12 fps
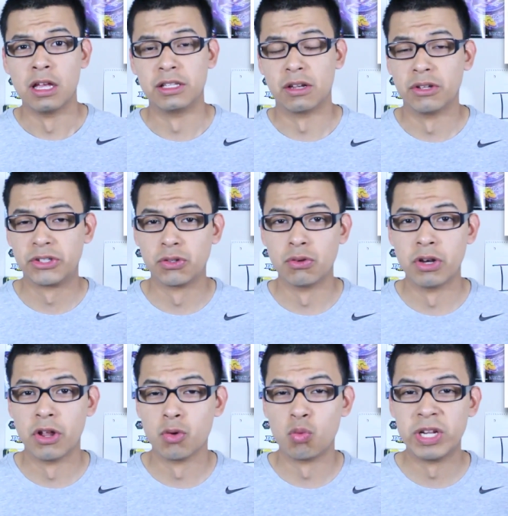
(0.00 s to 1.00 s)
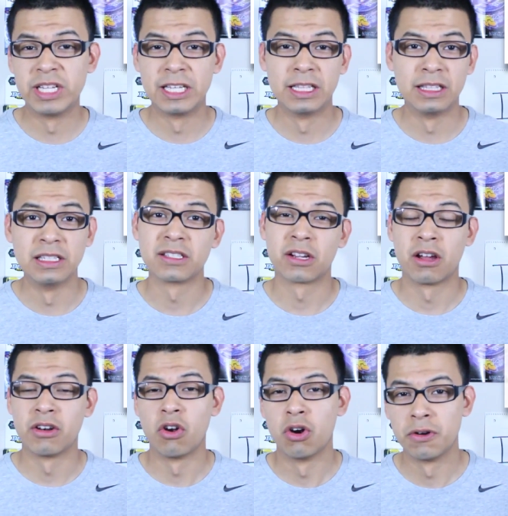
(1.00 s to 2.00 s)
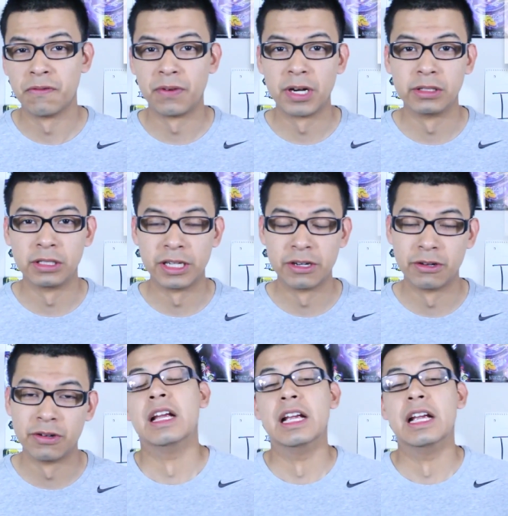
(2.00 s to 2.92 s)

it's also another way to get this kind of hard to find layer.